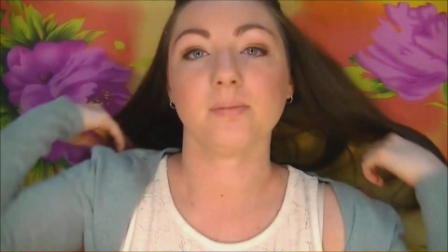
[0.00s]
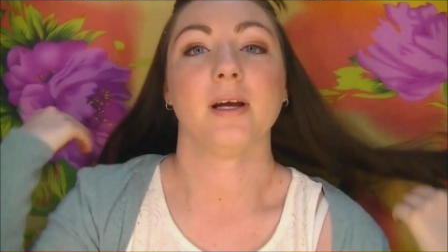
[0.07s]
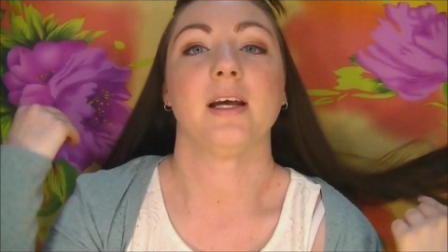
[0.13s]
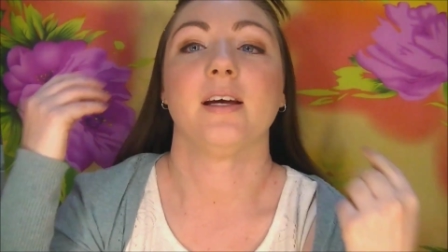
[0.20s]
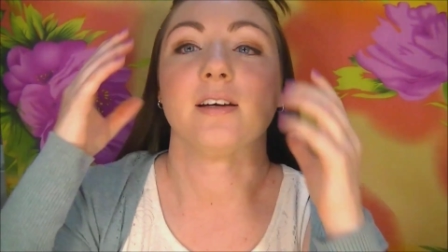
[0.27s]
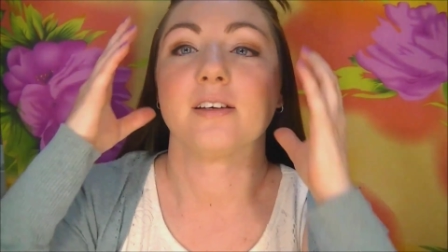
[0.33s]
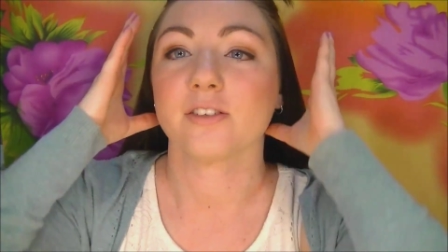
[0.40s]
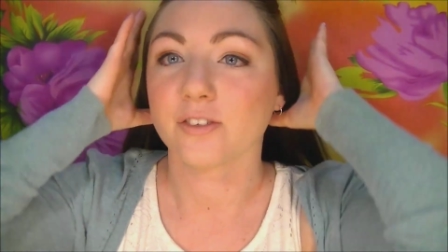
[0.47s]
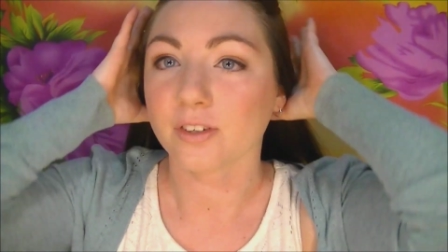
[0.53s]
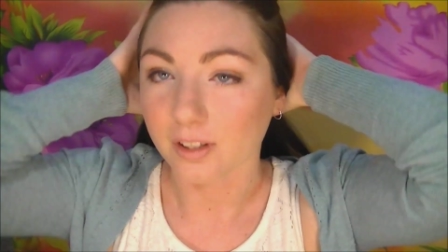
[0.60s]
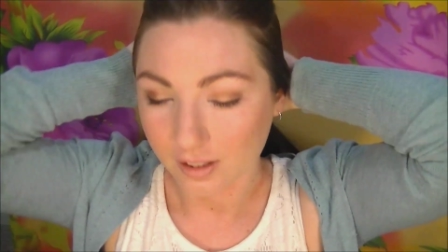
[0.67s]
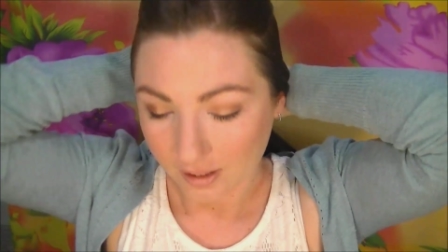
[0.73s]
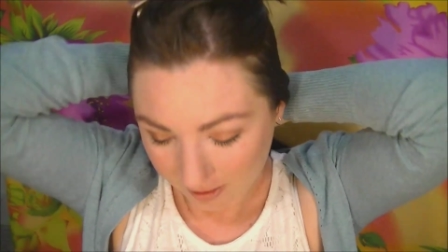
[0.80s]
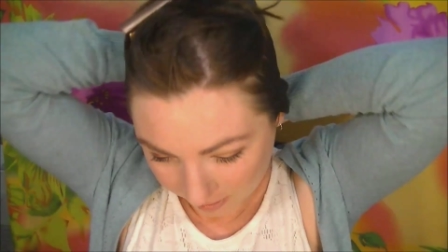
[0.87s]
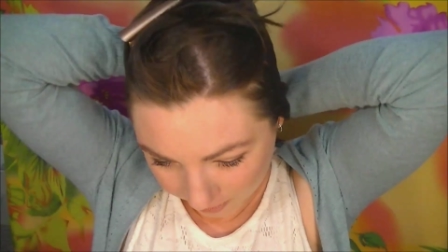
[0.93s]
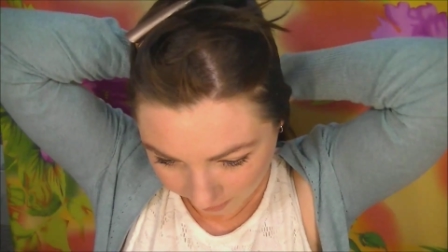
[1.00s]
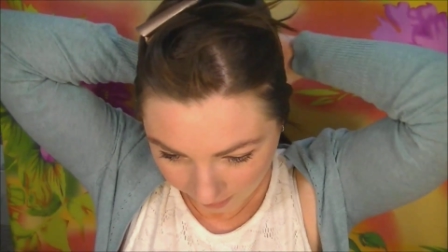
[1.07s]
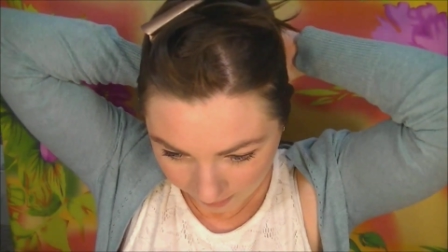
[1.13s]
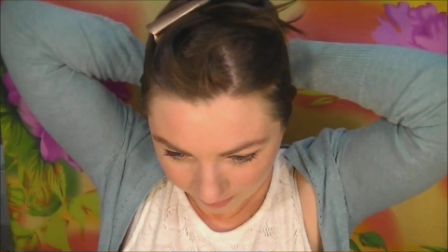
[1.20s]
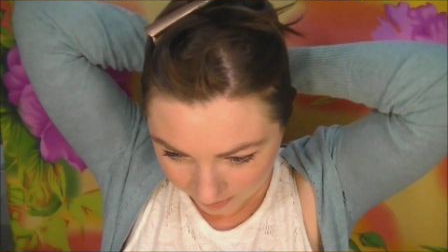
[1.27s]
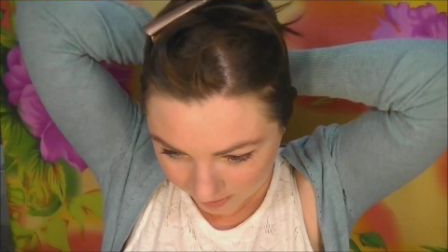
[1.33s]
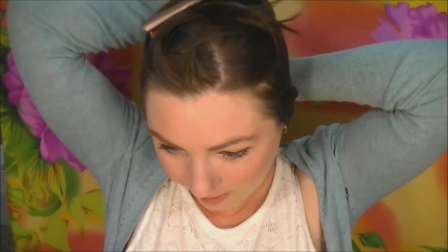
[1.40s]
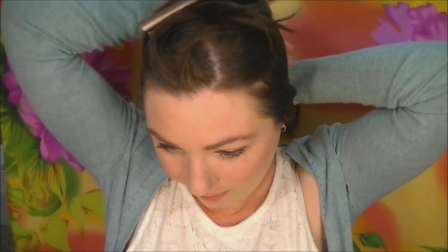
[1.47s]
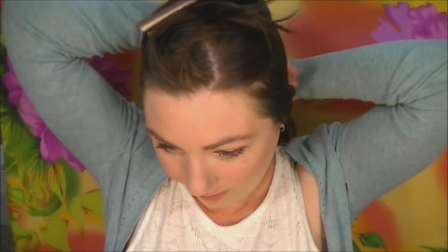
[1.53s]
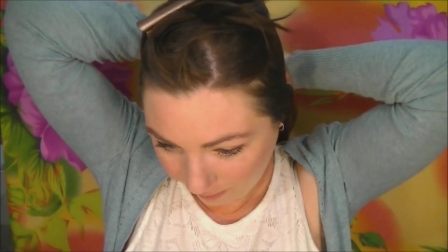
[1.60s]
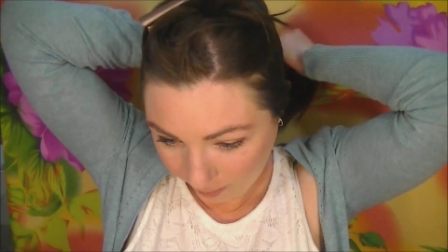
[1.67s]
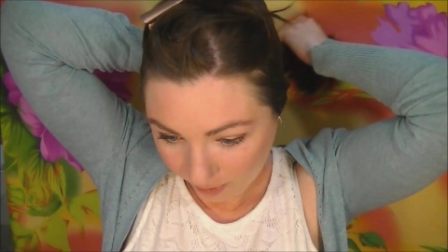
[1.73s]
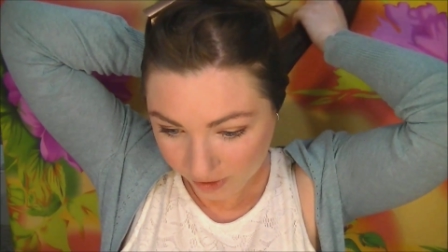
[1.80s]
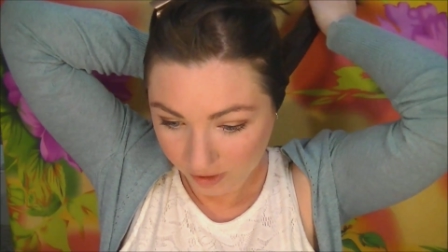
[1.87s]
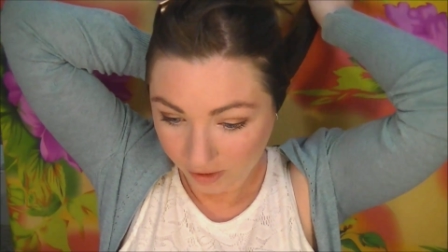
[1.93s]
my hair is really gross, so I
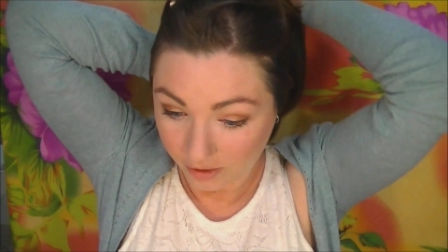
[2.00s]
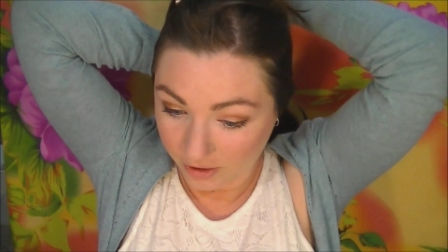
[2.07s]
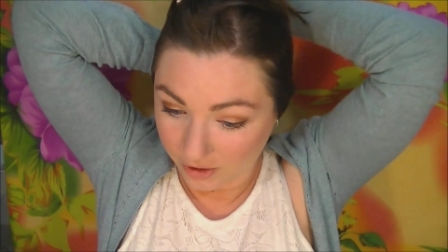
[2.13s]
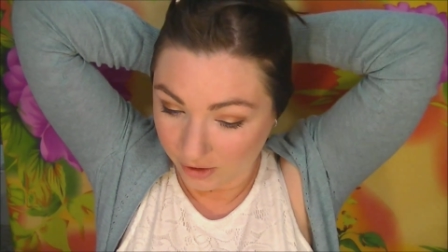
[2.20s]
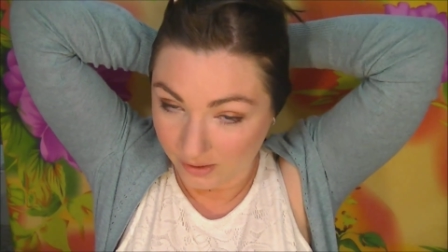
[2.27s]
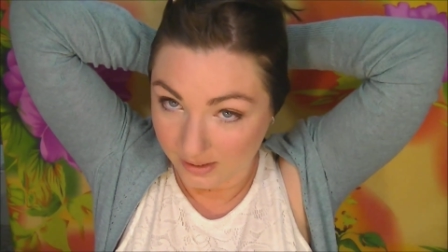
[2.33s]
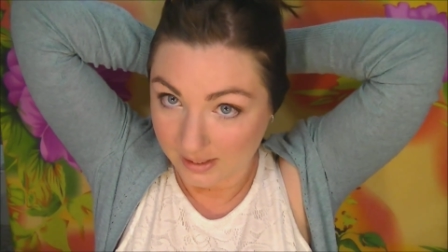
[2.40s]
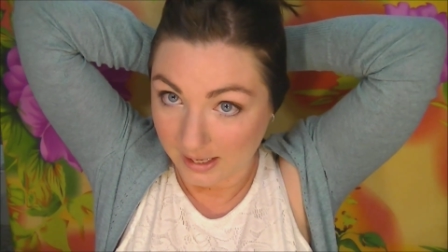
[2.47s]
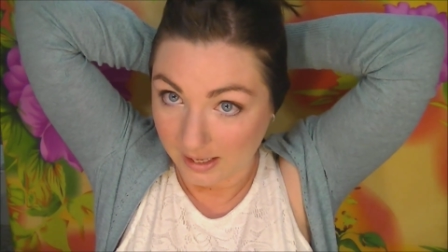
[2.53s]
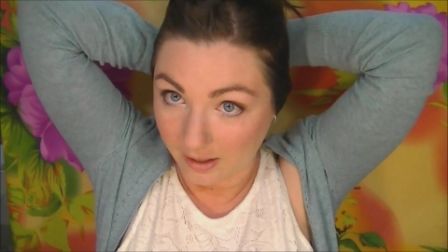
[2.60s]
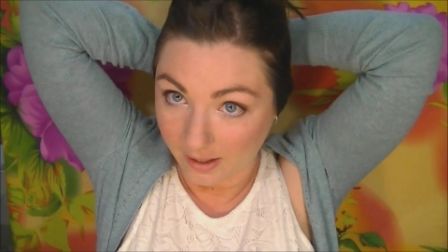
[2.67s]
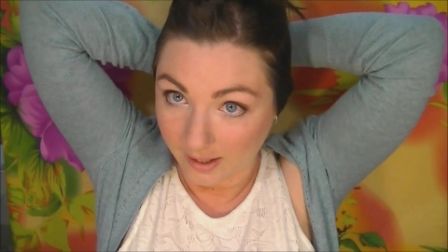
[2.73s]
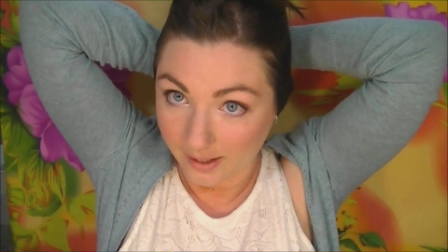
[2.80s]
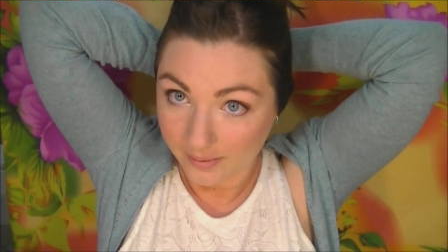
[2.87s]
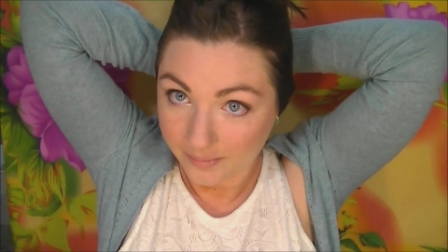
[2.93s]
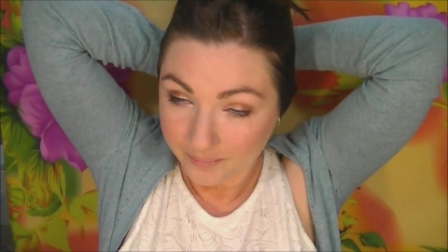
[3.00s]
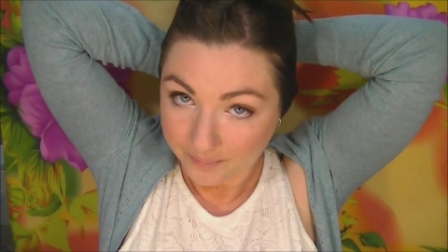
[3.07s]
wash it on a Tuesday night